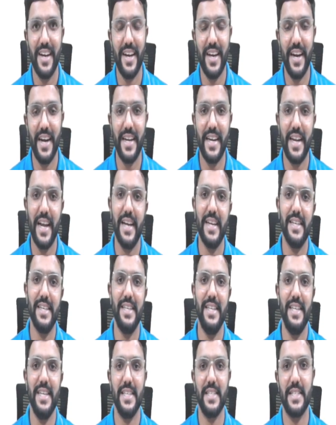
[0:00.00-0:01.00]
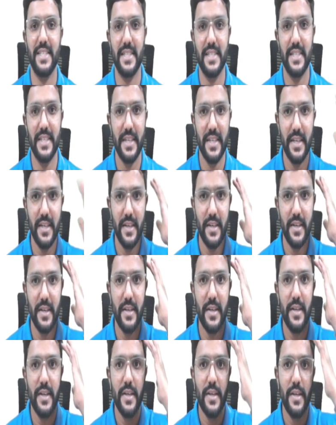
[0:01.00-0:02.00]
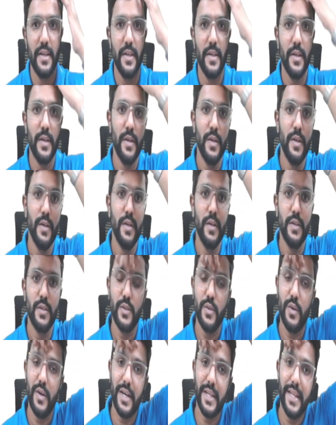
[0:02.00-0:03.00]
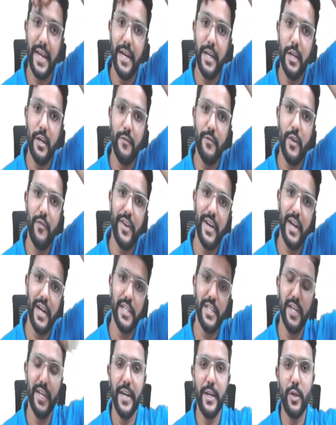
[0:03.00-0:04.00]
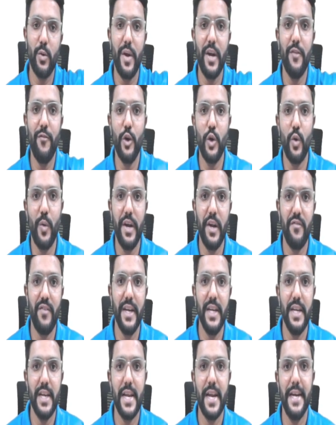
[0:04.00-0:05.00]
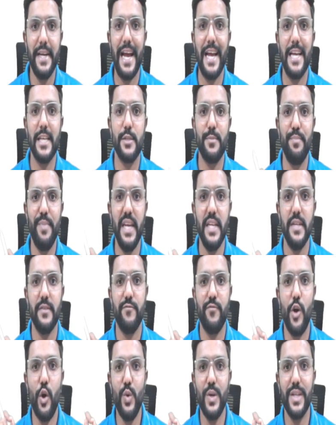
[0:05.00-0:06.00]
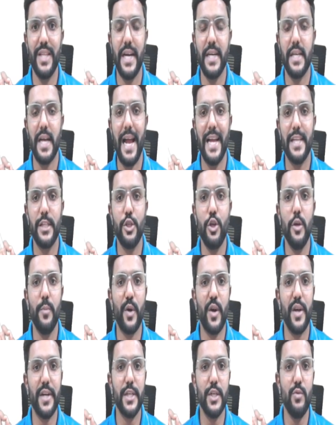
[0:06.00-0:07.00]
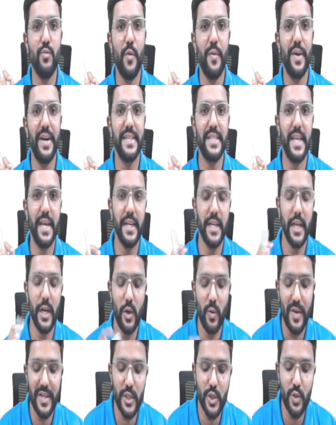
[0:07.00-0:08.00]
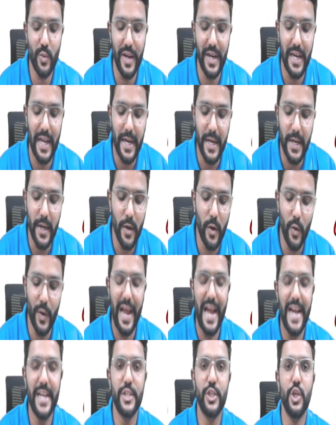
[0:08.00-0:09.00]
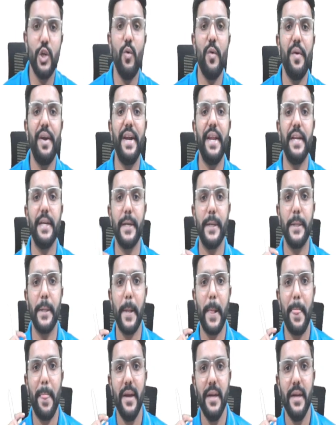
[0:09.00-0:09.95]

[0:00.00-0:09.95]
Correct? Yes. So at the end of the financial year 24-25, it has been found that actual production overheads incurred was 12 lakh. Okay, actual overhead incurred.